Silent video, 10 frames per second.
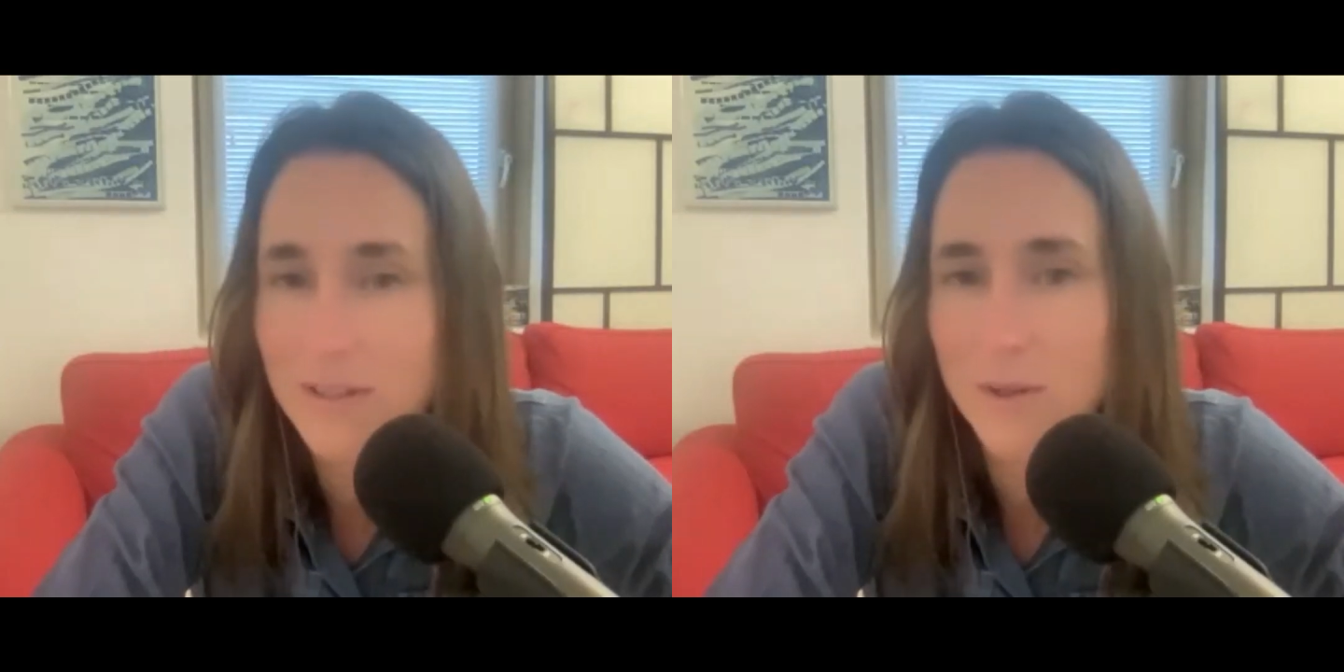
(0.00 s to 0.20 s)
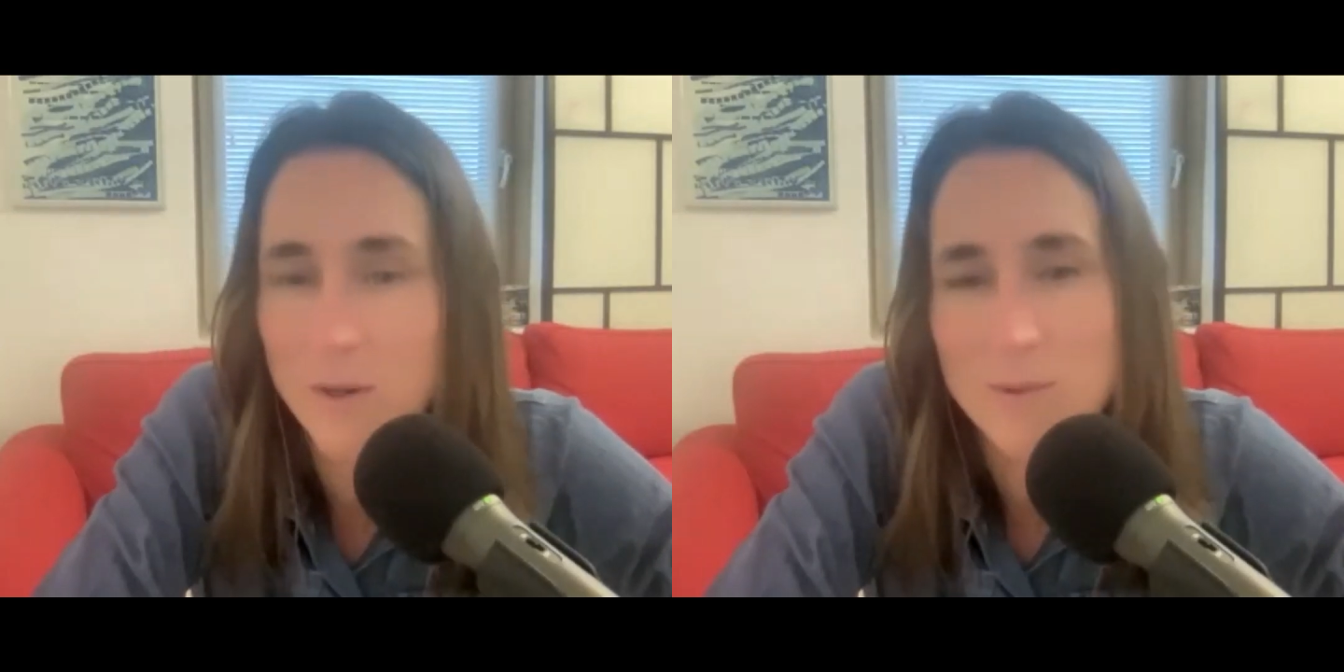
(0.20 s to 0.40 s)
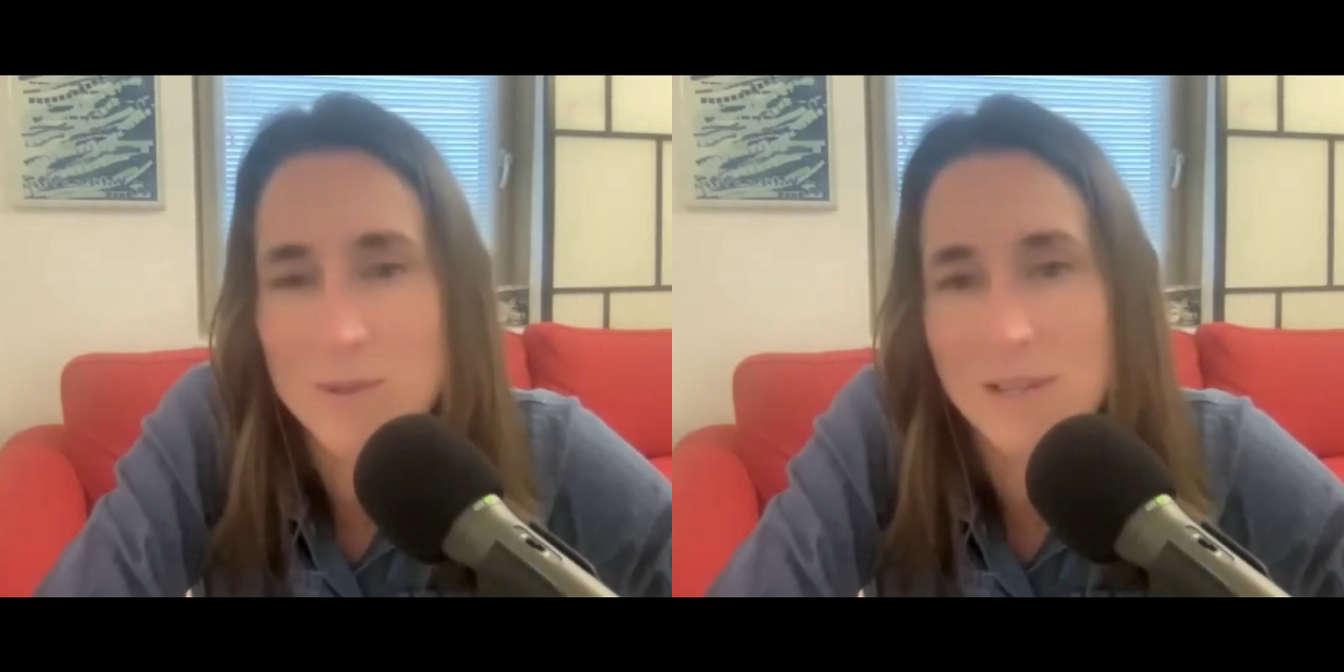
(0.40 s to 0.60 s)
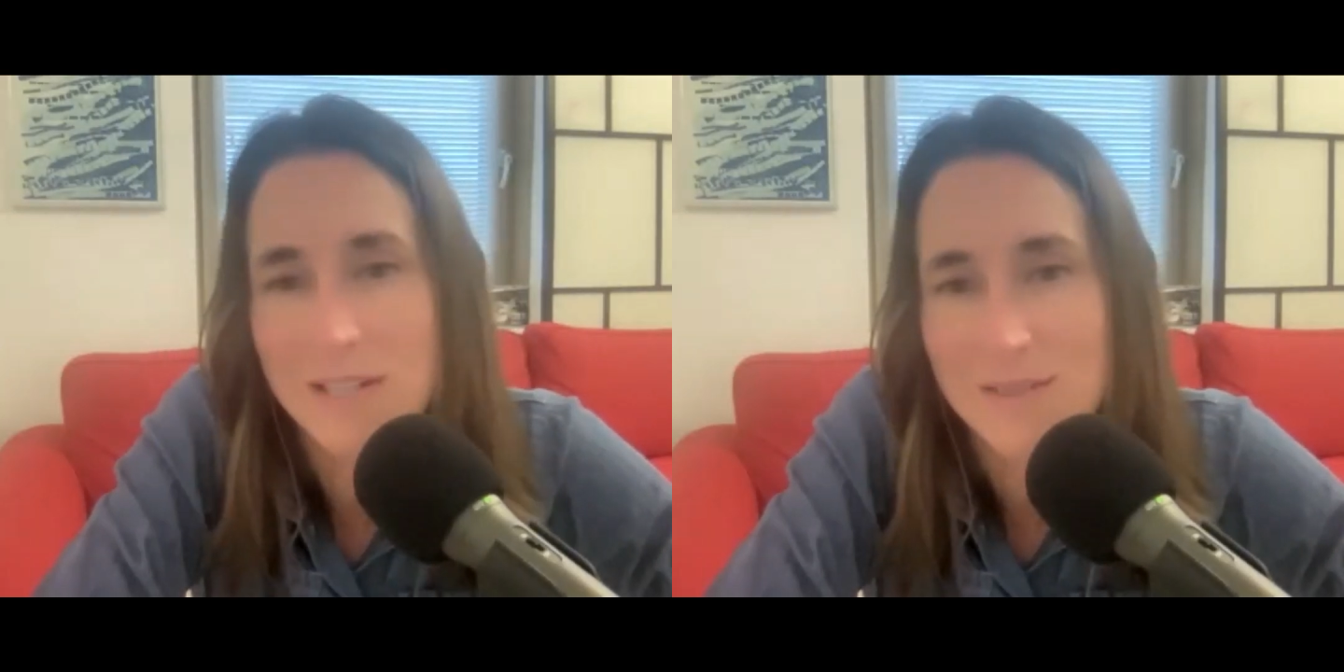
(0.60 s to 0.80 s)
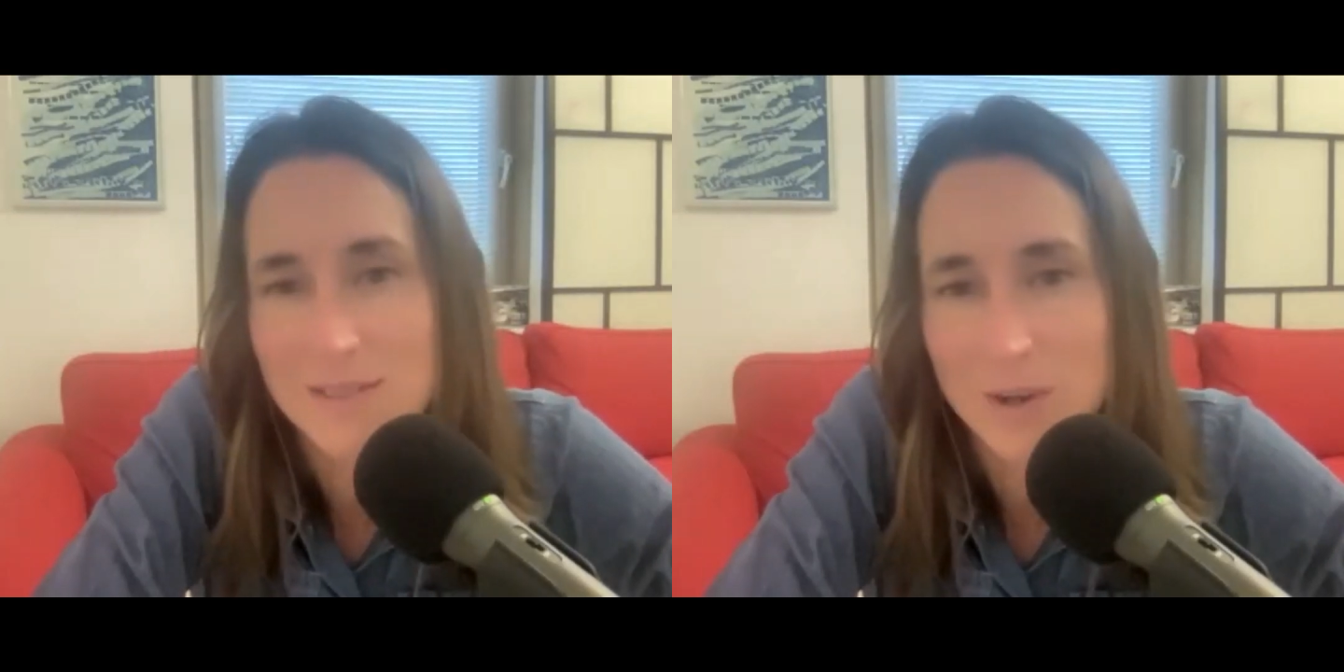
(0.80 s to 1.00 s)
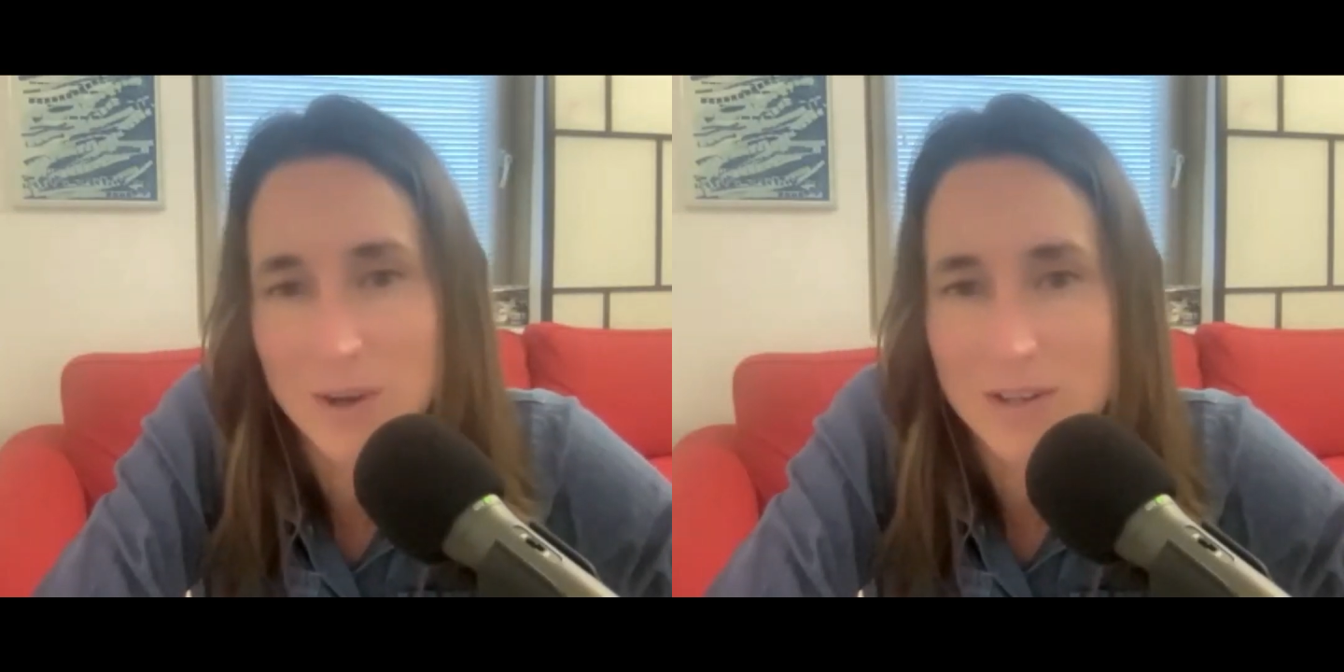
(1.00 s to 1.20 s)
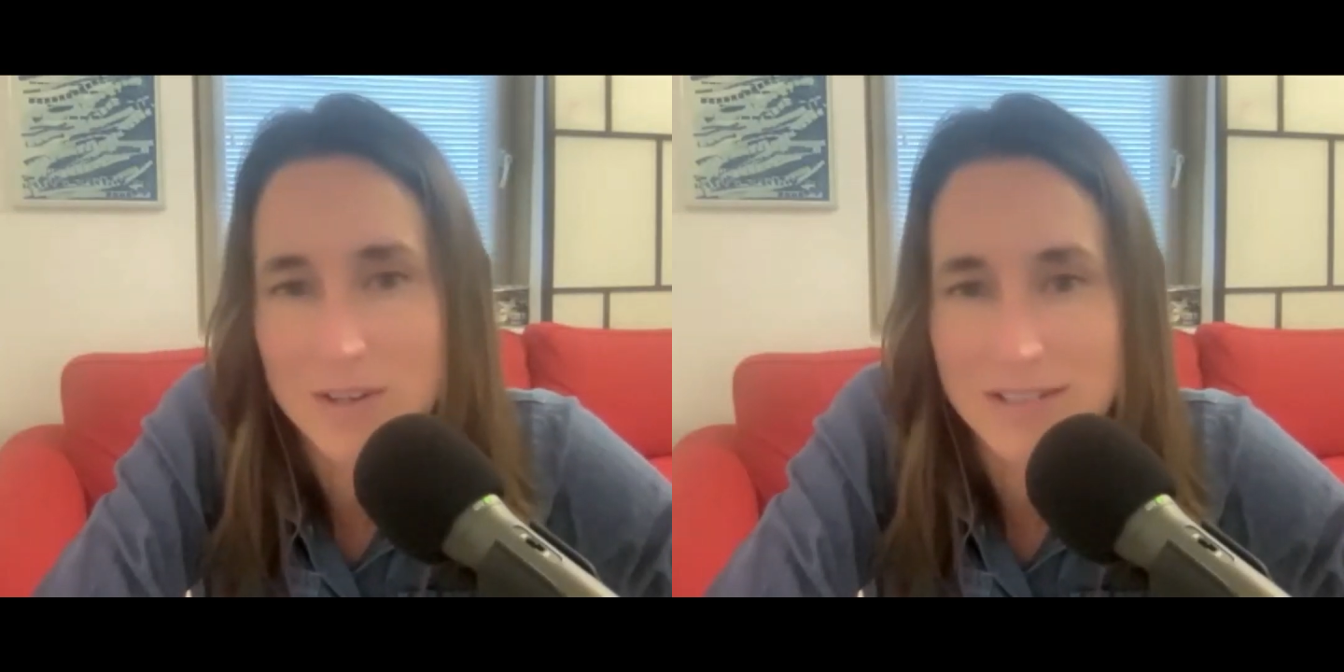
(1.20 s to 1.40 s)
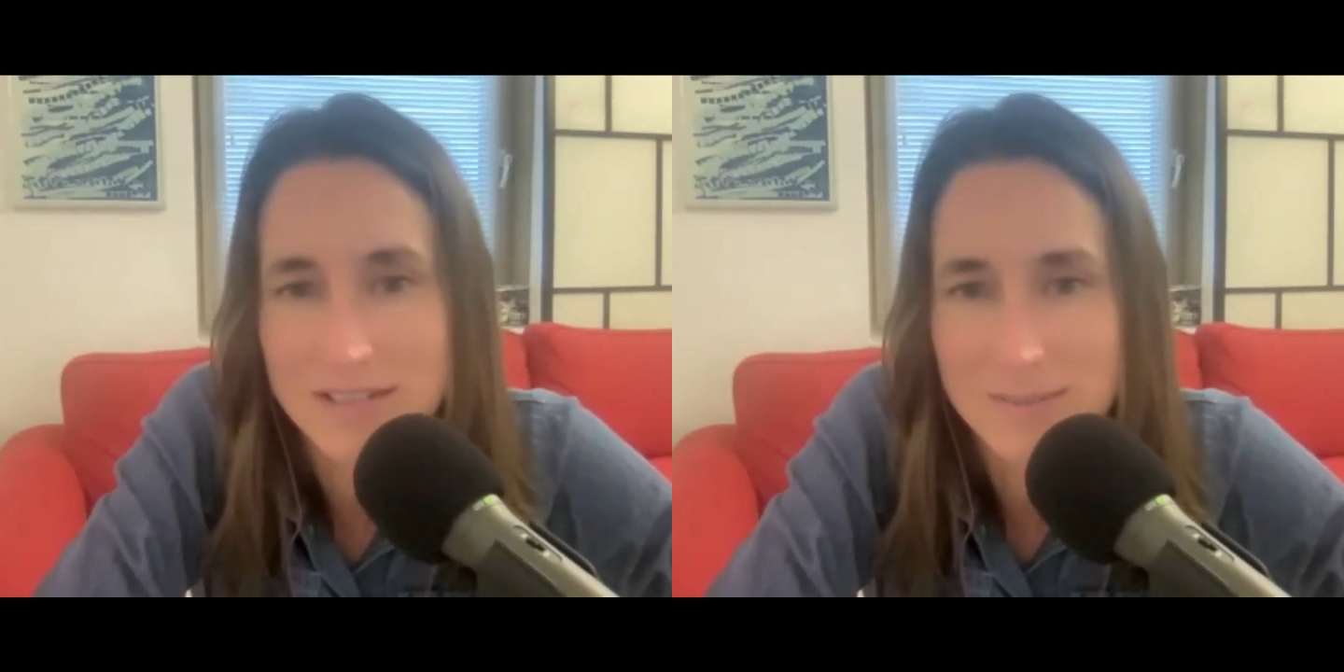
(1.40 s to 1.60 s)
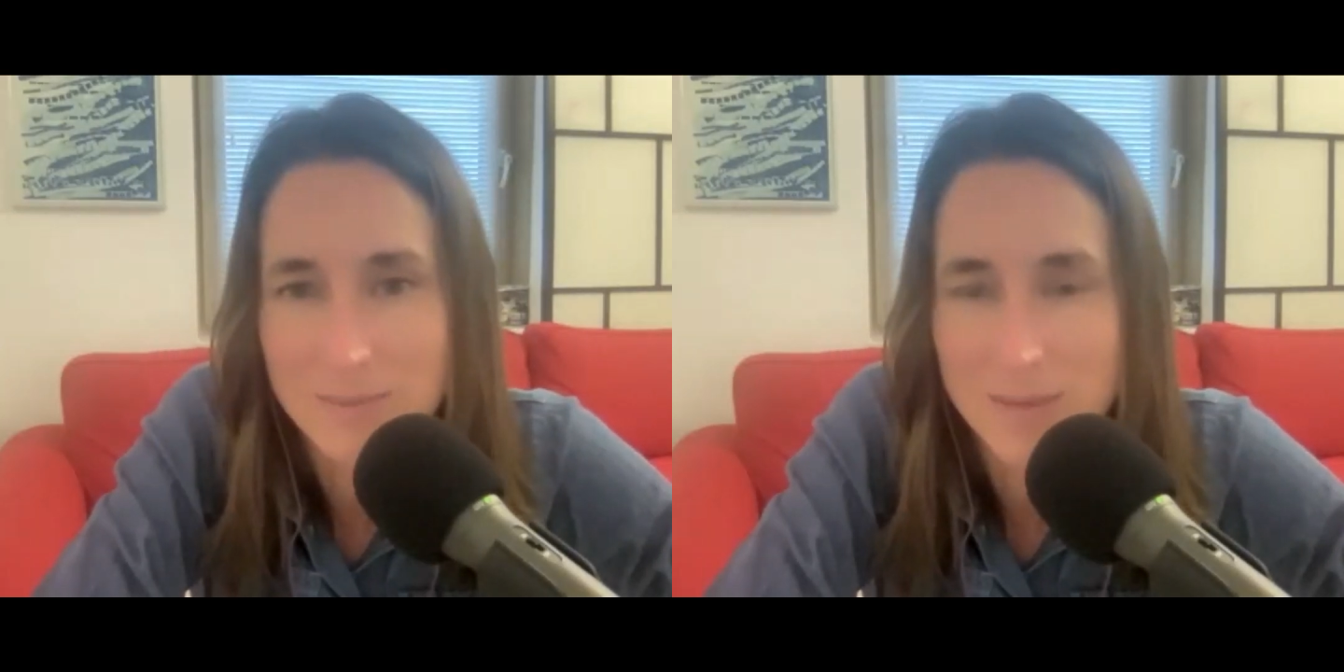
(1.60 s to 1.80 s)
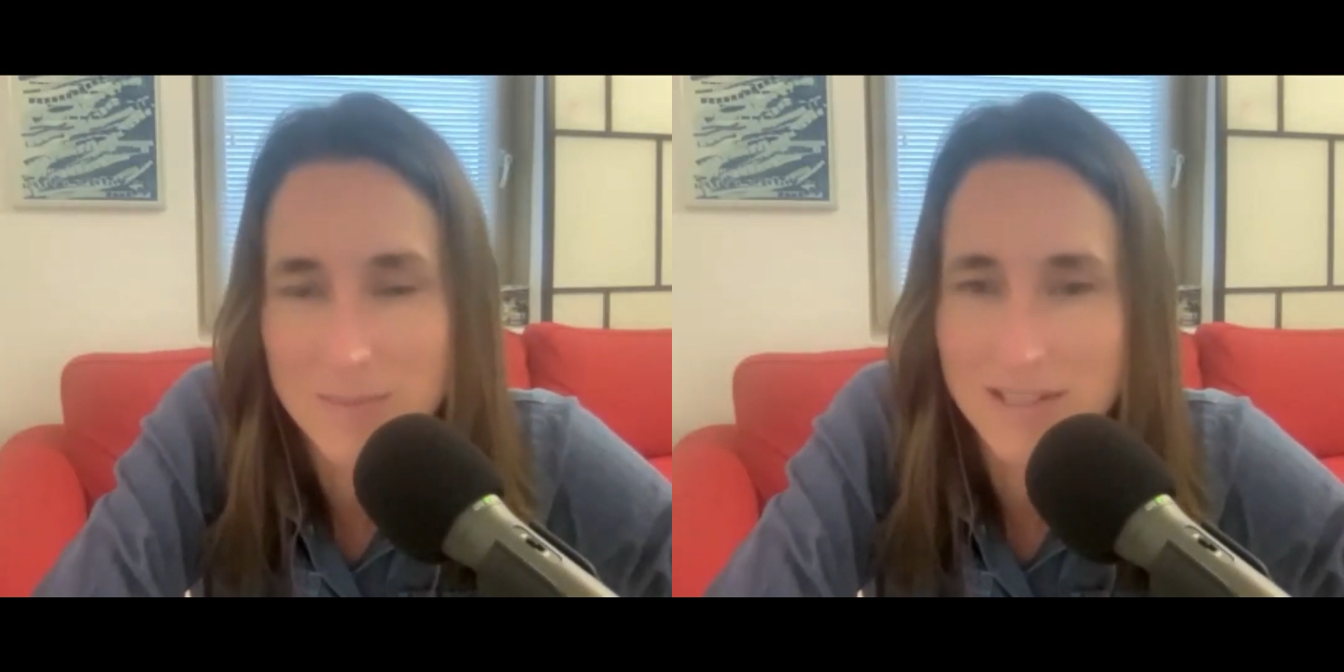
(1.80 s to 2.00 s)
your perspective as an artist
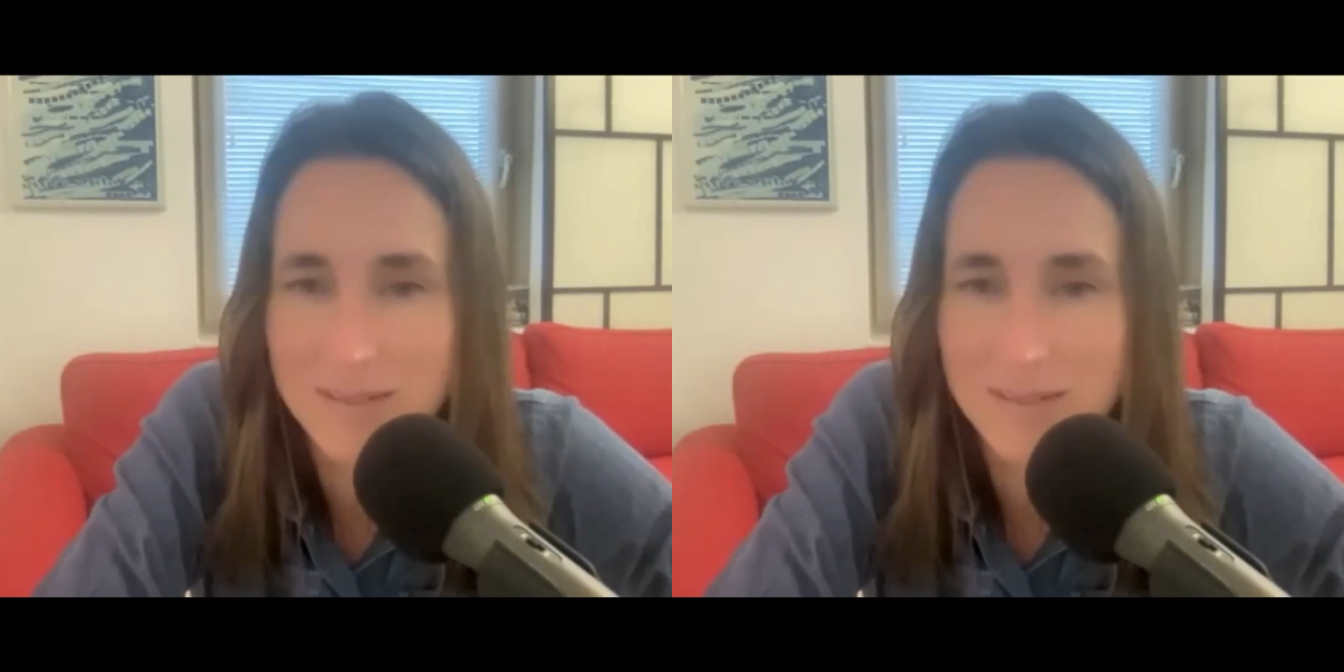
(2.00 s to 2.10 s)
might be,